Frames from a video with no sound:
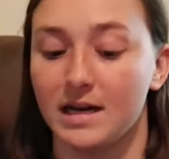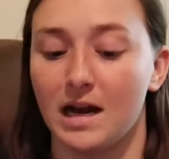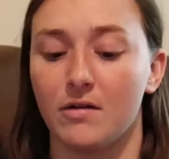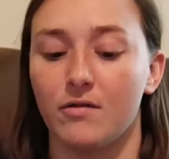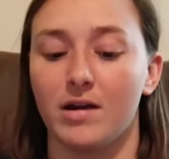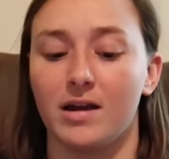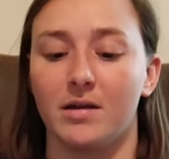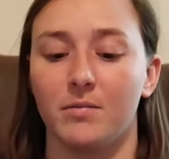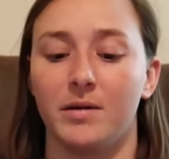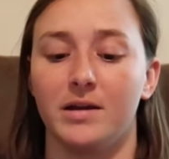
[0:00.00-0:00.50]
and I
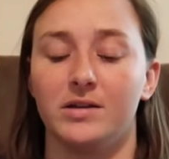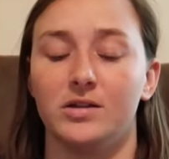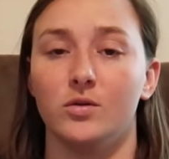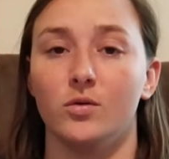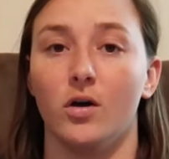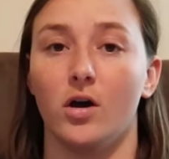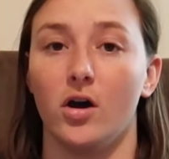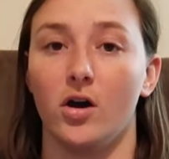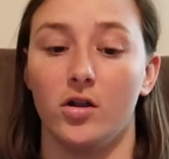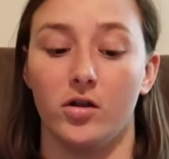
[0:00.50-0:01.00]
recommend
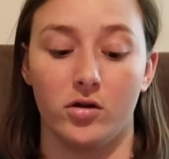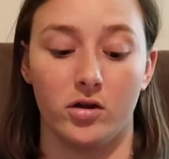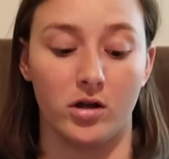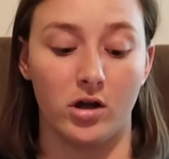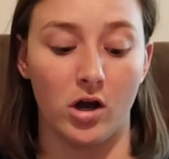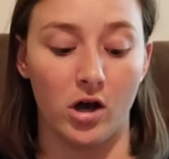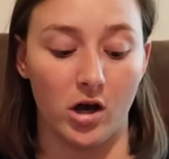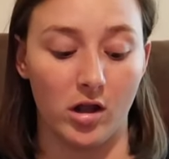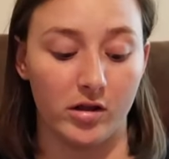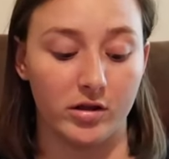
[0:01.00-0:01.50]
to all
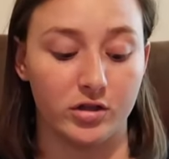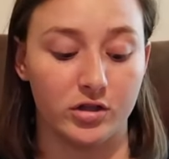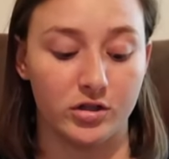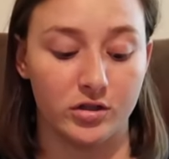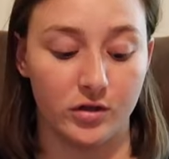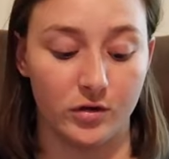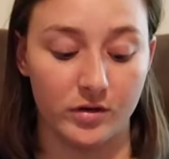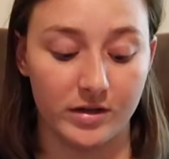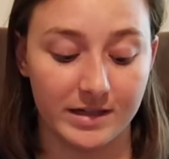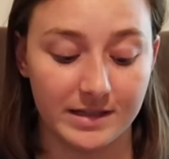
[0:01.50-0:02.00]
college
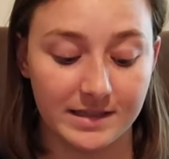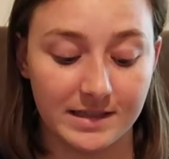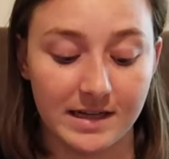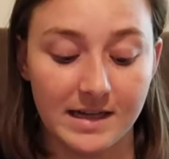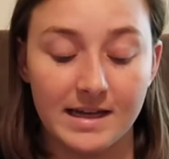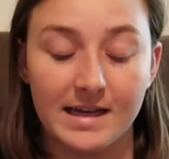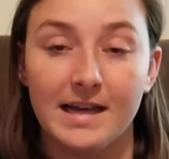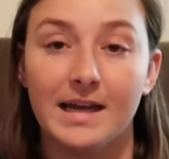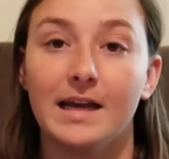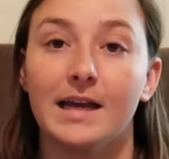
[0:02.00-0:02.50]
students
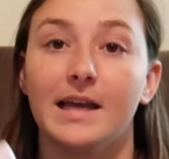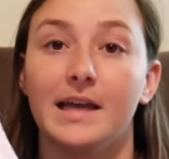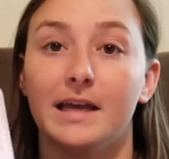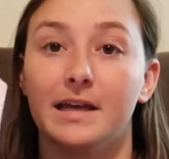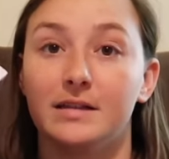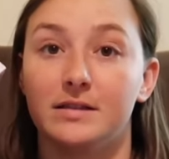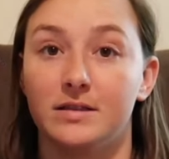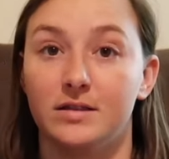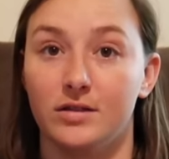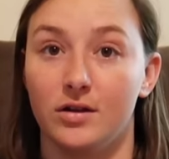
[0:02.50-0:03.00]

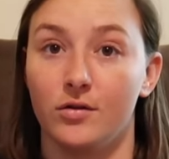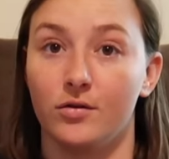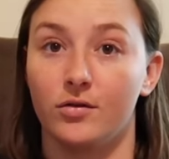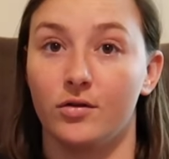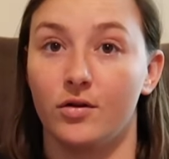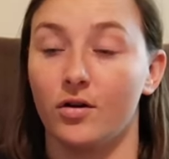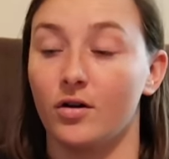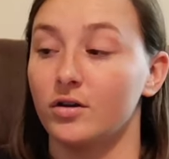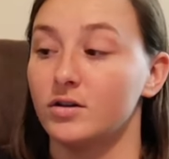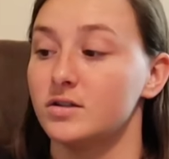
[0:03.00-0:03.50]
is note
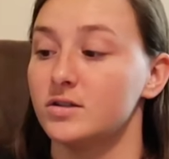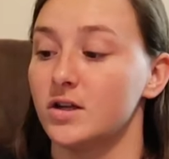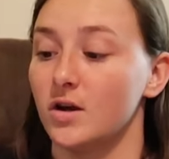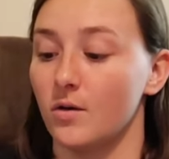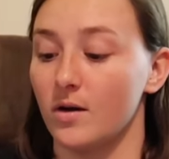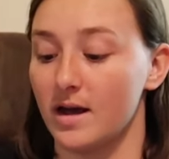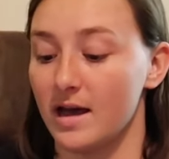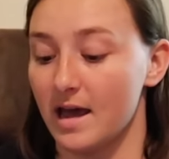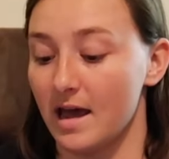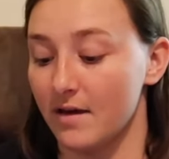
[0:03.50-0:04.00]
cards. So
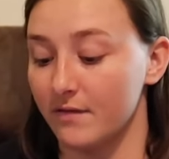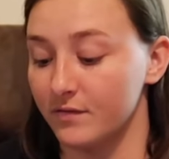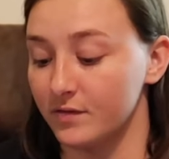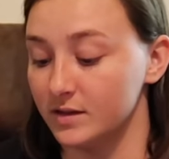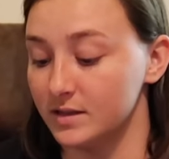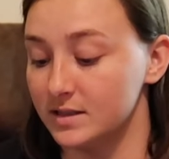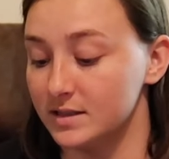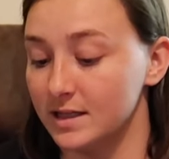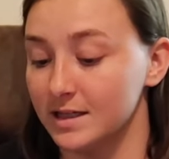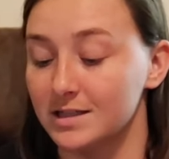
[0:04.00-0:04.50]
I have
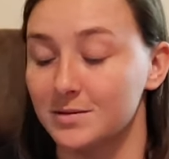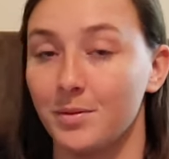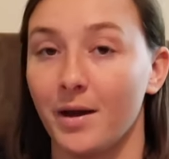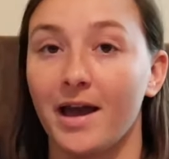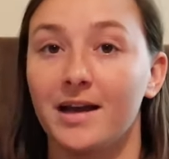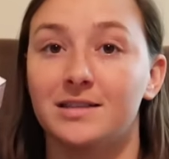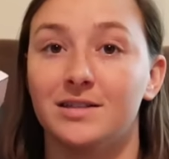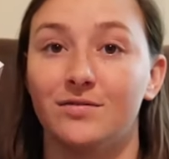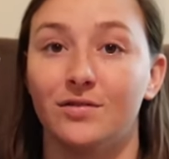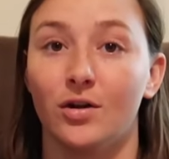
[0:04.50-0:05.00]
6
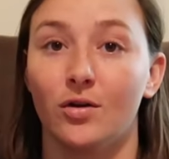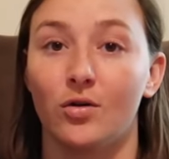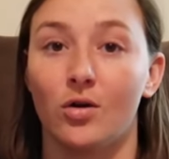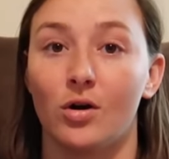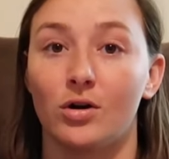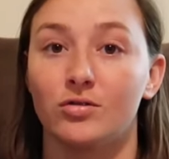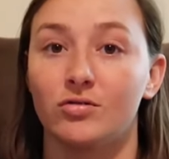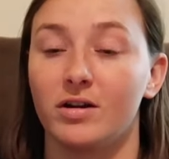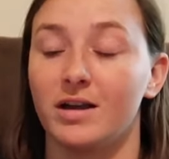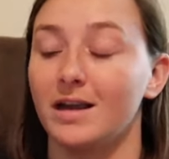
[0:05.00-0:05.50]
packs of note
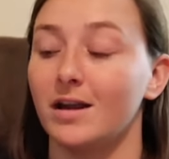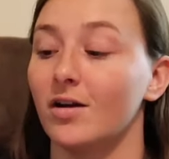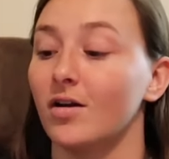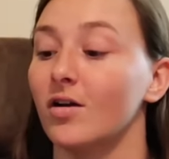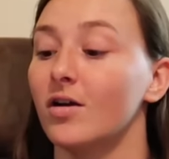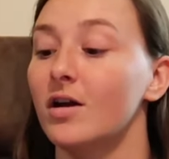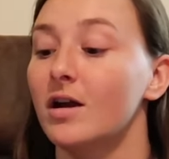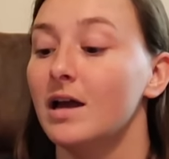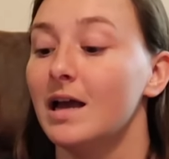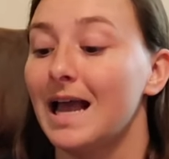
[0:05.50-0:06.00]
cards right
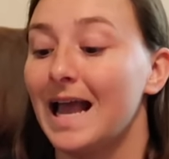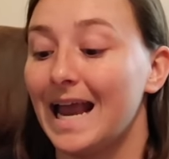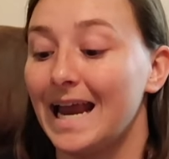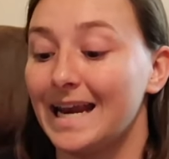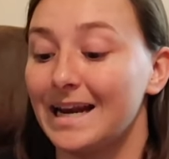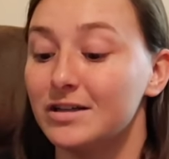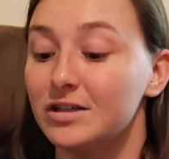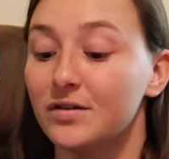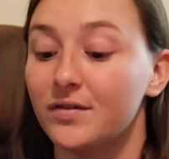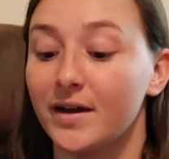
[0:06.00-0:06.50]
here.
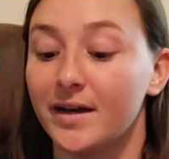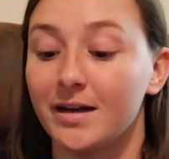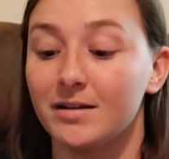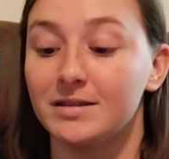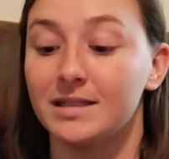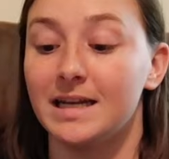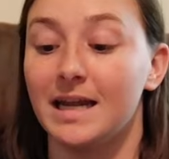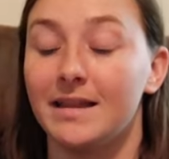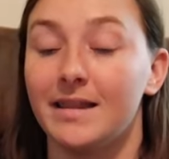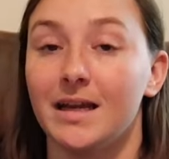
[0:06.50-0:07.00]
And I just found
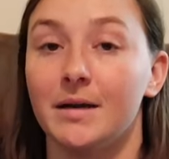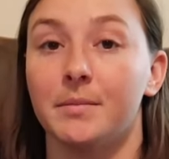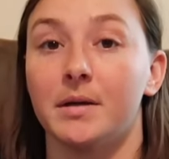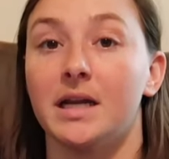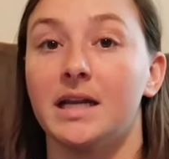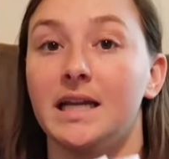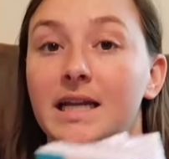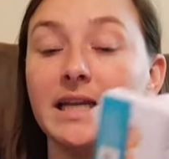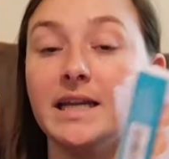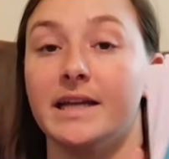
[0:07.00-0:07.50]
out today that I'm
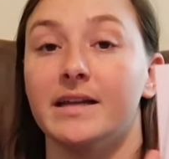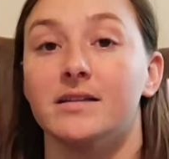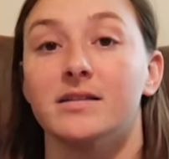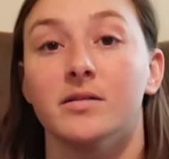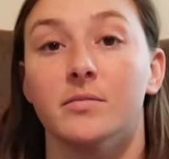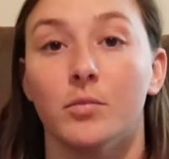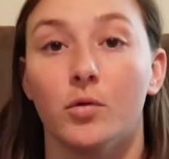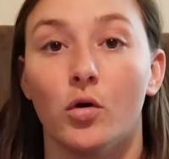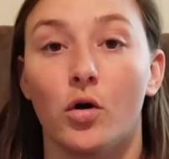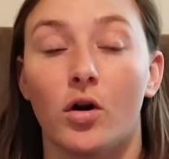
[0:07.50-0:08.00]
going to need to get
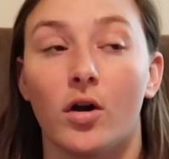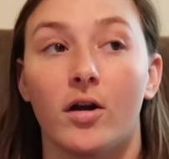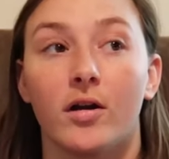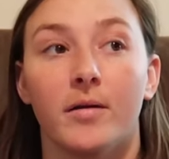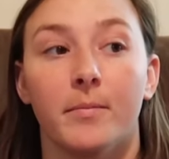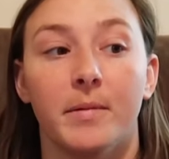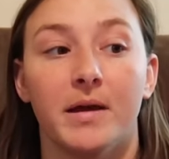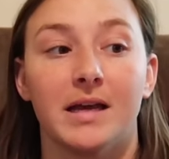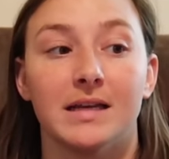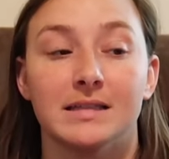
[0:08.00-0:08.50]
some
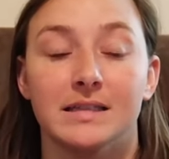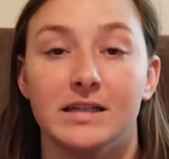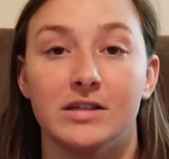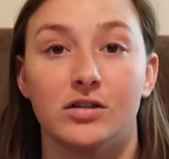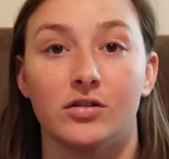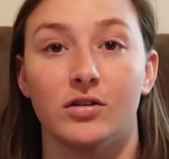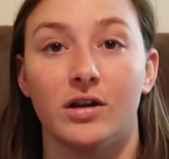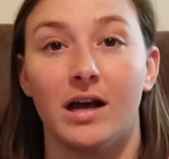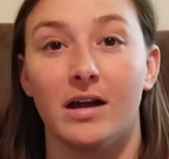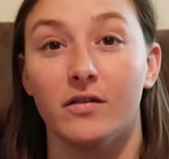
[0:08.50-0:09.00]
more because
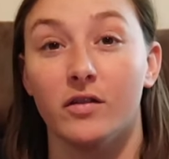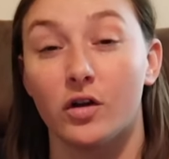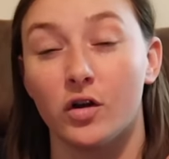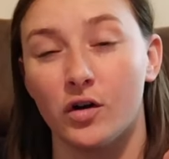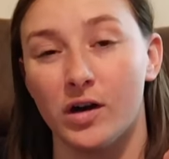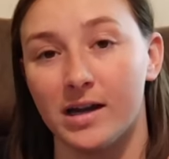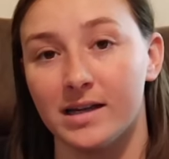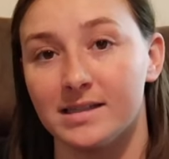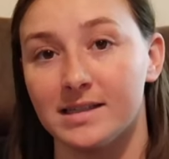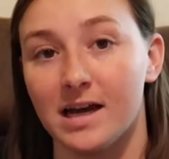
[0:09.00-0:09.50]
these are not the
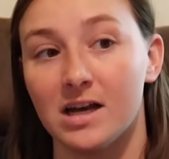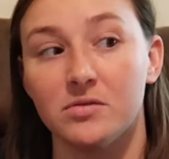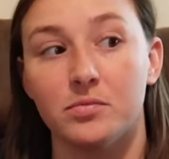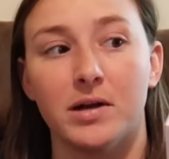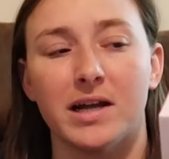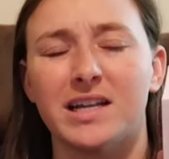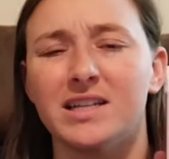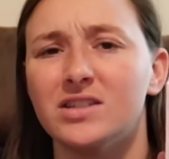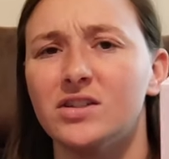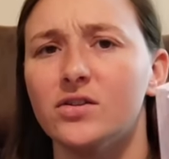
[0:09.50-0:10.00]
correct size, but
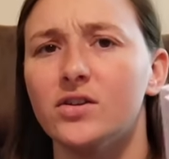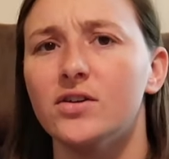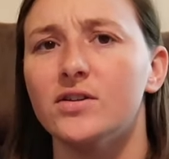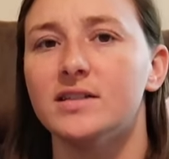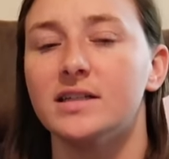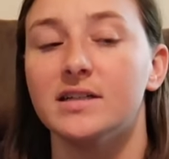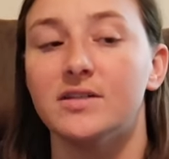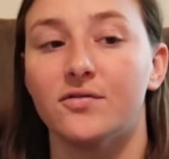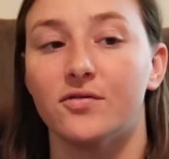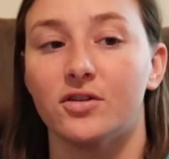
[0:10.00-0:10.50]
I can still use
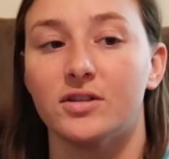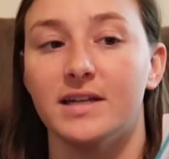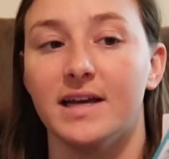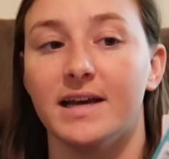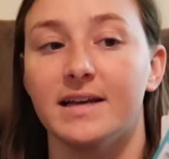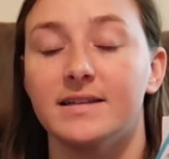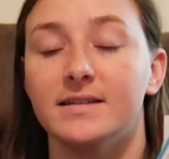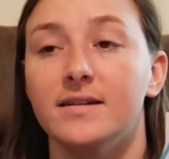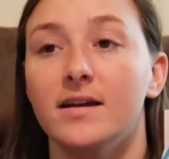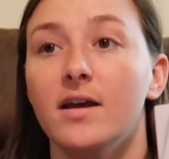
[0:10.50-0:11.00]
these for
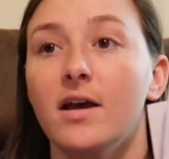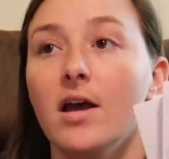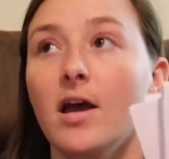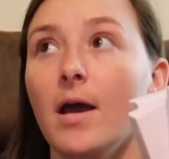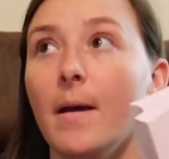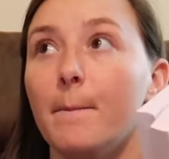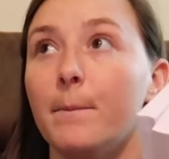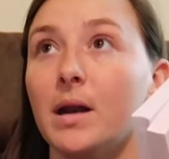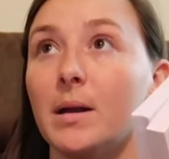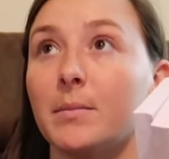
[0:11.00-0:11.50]
tests,
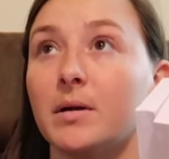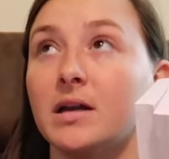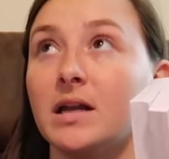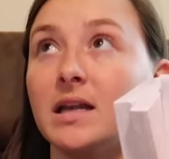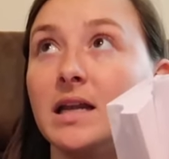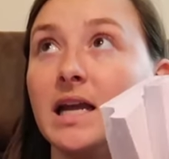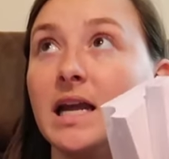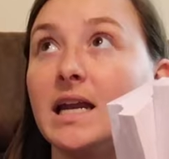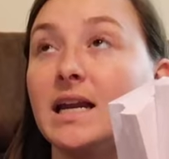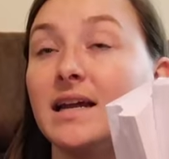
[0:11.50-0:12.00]
but I'm going to
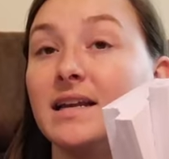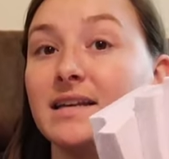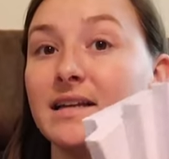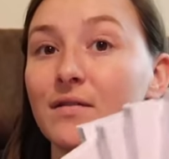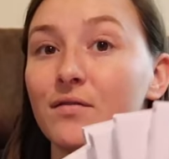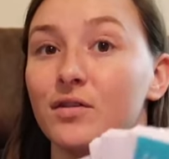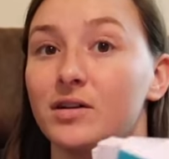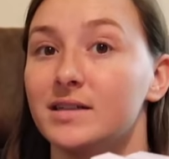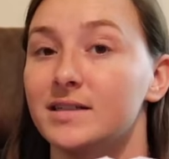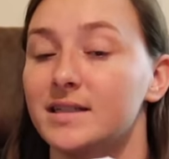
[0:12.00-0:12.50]
need a
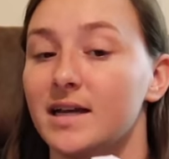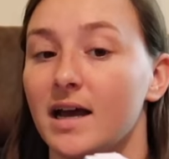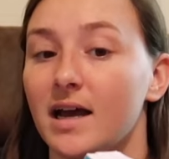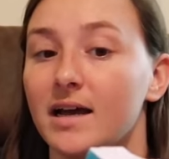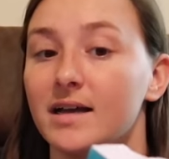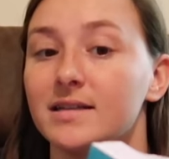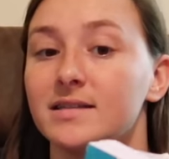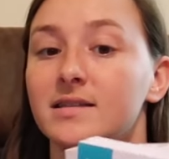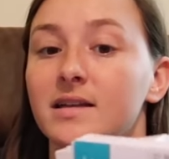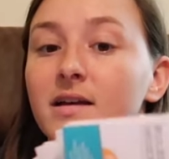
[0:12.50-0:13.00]
different
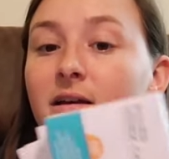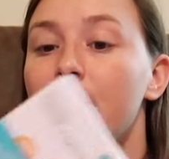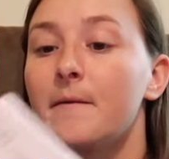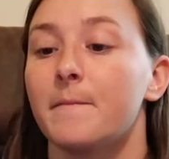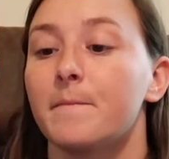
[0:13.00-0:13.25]
size